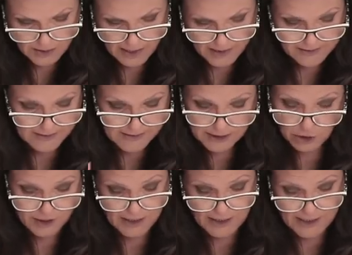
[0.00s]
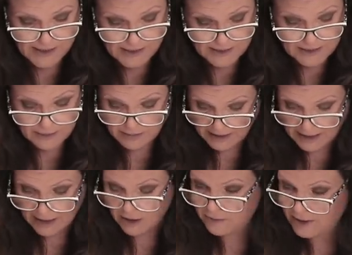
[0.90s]
Okay, I still think I need some
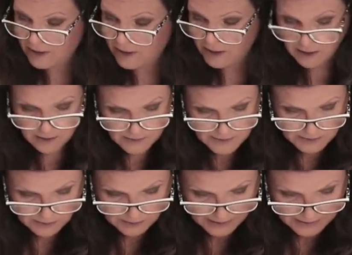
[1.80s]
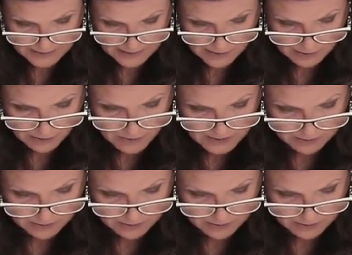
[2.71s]
yellow in there, so let's throw